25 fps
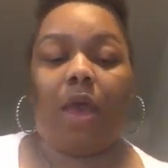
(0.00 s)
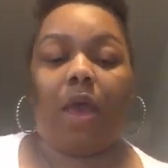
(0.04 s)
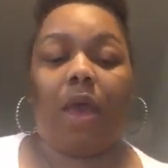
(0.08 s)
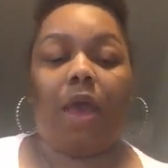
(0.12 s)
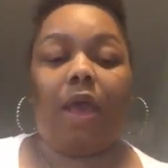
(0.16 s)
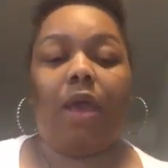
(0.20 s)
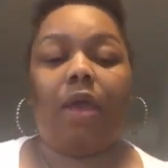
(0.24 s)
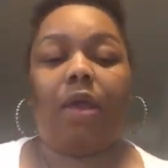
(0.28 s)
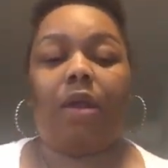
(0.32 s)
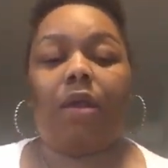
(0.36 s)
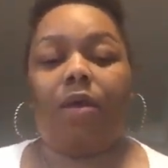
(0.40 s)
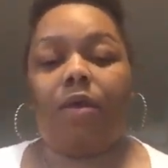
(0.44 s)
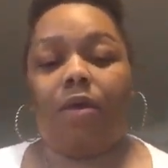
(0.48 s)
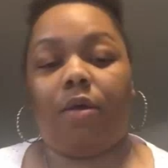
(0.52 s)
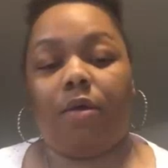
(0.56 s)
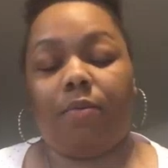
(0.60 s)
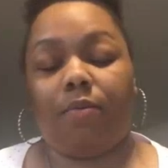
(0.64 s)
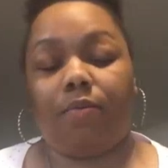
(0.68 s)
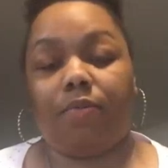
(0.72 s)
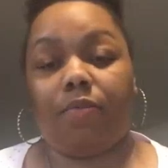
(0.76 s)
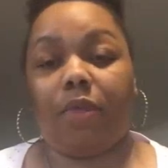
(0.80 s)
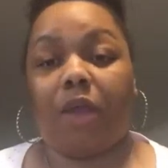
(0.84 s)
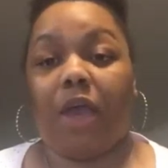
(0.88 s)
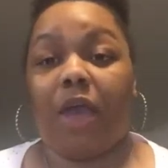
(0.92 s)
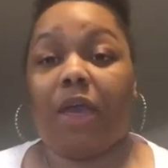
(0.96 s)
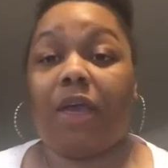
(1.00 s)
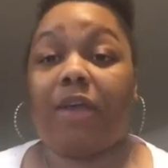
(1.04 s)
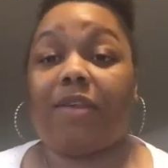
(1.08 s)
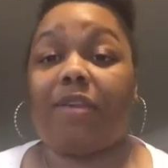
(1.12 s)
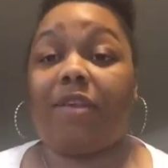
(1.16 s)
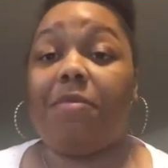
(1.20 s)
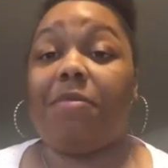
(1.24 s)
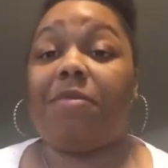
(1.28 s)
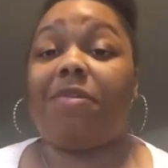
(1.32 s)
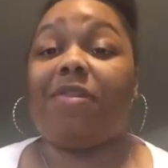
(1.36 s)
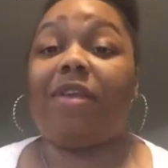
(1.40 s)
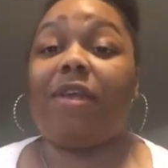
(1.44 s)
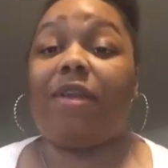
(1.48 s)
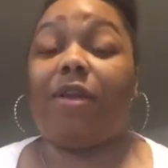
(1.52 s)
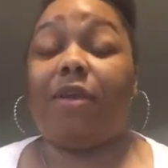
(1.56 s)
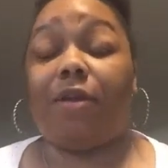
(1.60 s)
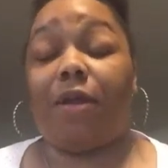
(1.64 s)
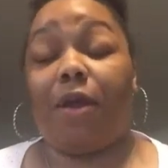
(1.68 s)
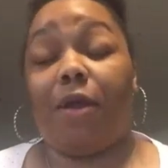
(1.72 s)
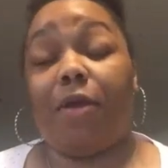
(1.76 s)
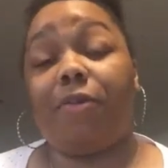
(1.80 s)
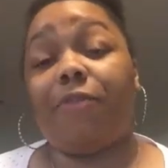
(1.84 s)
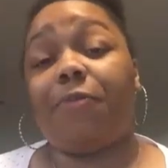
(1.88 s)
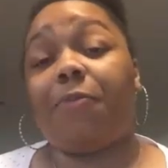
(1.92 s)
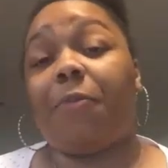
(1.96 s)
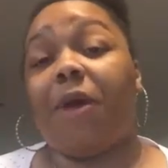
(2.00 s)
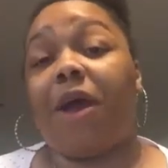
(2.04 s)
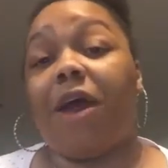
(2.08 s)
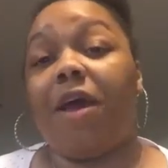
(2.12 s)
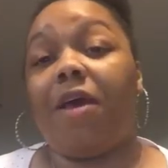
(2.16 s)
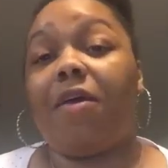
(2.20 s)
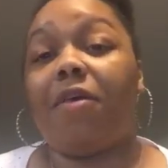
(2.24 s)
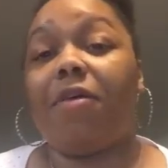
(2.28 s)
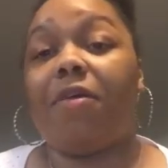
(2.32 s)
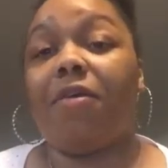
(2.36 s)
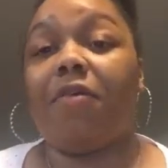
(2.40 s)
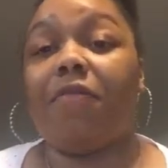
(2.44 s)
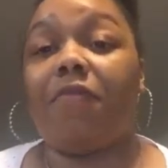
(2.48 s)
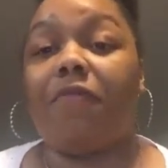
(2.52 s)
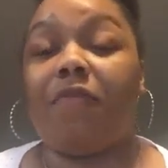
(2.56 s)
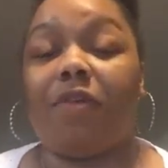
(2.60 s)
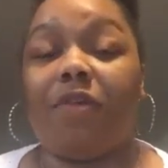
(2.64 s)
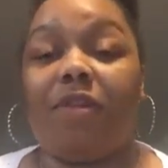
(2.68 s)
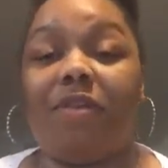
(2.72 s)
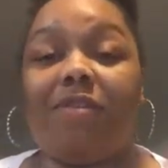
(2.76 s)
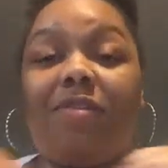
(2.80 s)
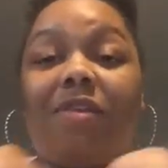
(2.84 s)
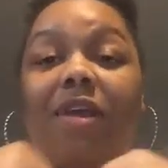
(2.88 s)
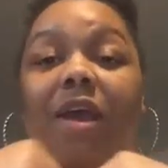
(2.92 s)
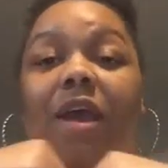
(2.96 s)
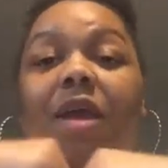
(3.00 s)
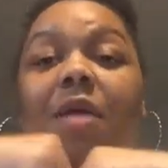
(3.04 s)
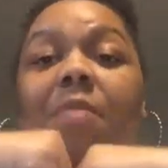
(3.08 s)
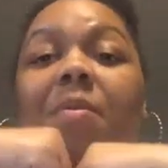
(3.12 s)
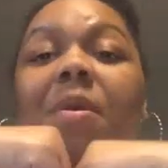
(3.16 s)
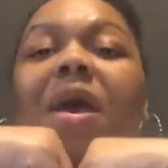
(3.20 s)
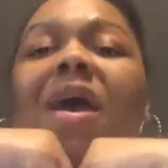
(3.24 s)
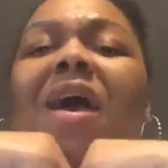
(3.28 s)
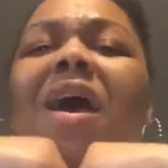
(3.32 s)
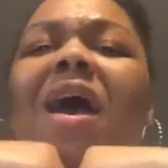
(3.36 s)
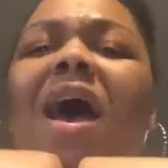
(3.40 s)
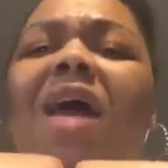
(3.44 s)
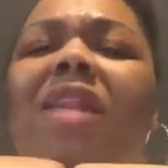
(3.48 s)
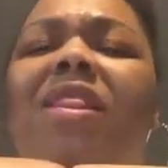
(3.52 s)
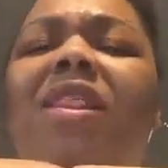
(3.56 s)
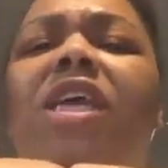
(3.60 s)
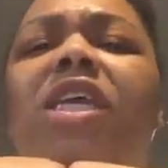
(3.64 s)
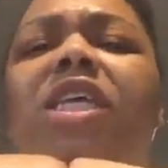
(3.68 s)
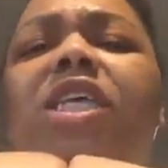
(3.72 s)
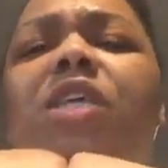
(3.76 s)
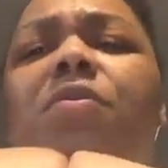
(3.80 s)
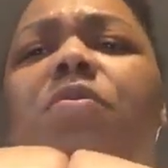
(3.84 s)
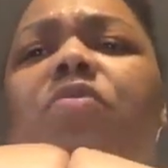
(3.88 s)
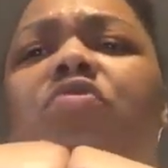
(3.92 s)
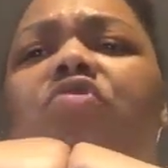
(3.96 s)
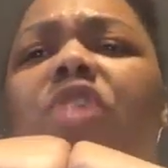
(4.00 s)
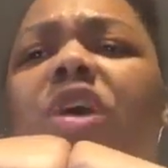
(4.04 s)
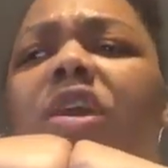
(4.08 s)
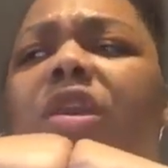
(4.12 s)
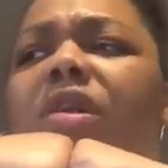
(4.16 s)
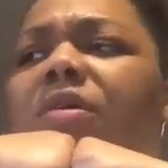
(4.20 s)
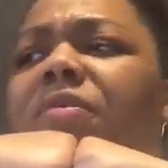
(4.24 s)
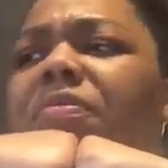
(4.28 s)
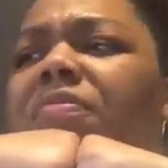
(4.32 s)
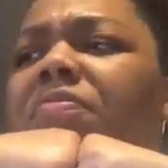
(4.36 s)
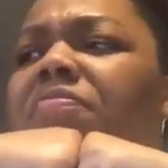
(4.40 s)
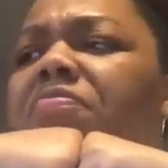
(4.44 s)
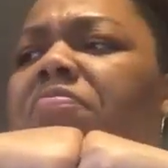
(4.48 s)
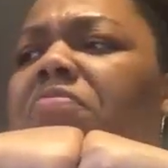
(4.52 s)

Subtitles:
and I guess he was sitting in her spot for this time. I think she was trying to.